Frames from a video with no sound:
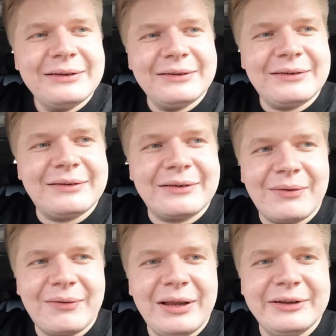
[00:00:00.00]
This is
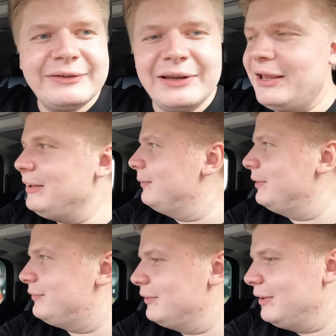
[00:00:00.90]
crazy.
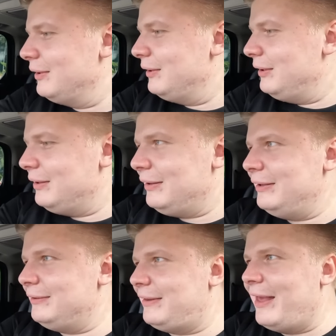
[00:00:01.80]
Anyways,
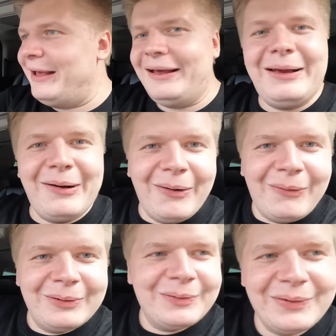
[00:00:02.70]
let's get
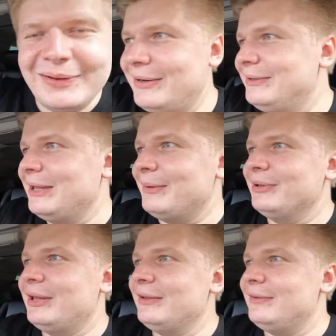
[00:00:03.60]
going with our day.
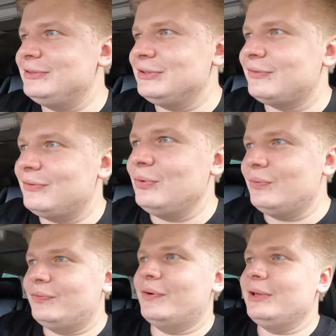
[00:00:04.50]
But that is just
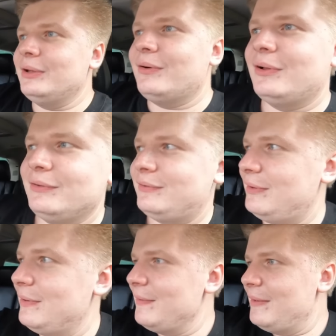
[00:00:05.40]
too funny, honestly.